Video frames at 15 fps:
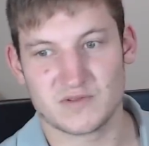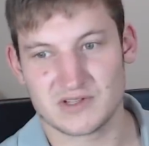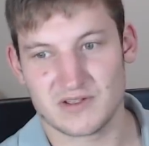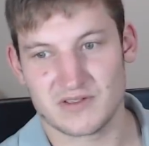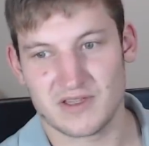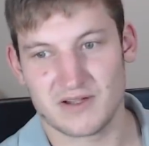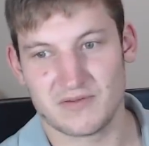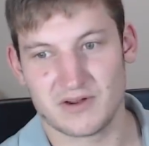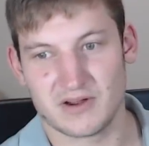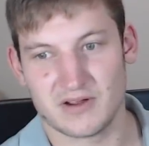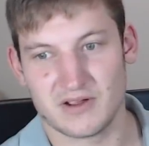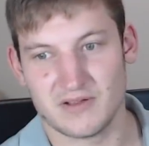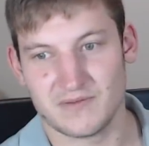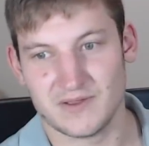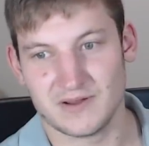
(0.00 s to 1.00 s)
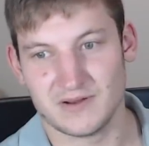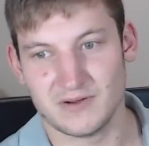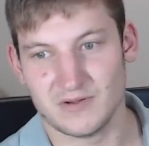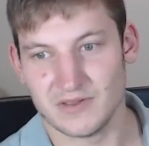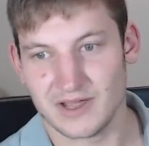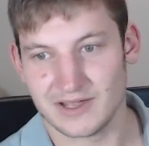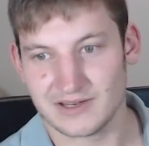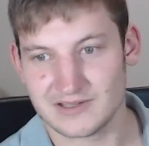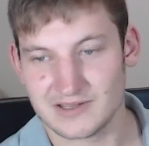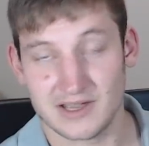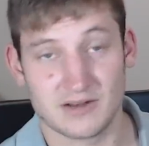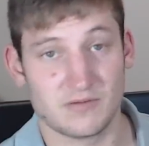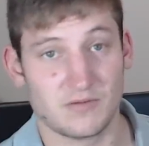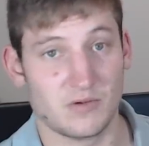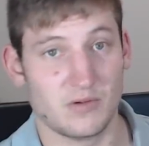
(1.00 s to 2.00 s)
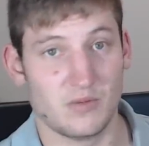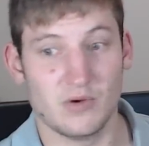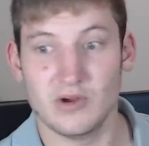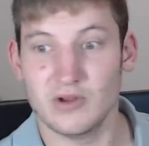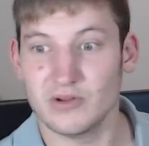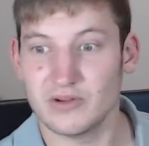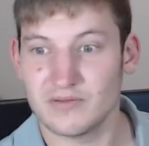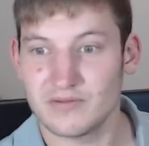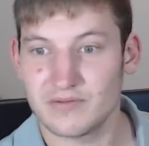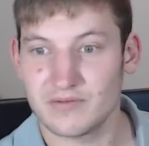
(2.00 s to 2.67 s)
South Africa if they do that, and for the world